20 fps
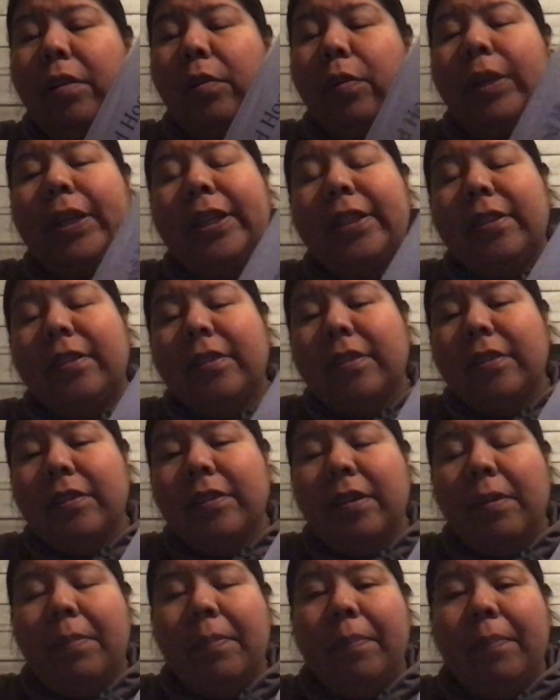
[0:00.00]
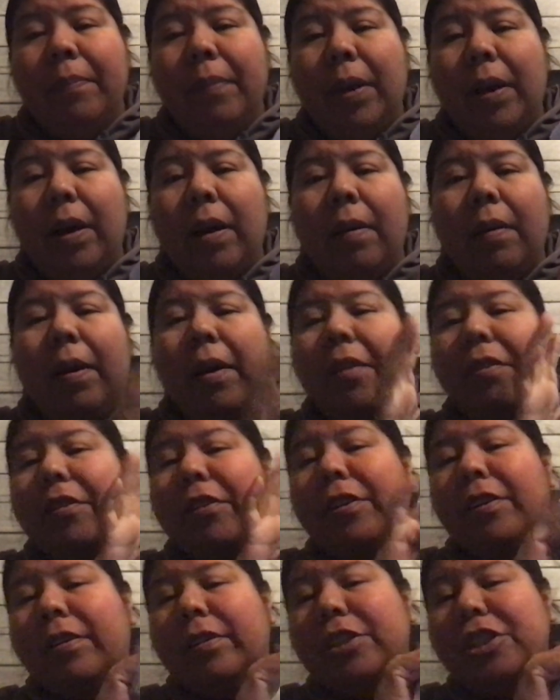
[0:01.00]
ones and some
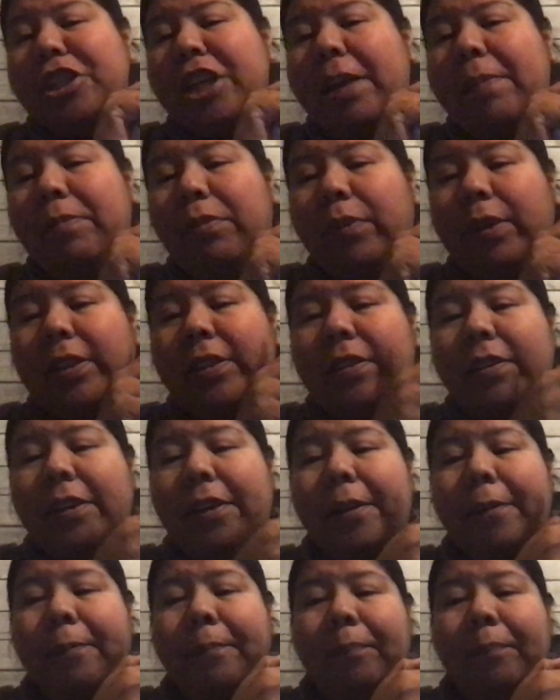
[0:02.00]
other shaped ones here.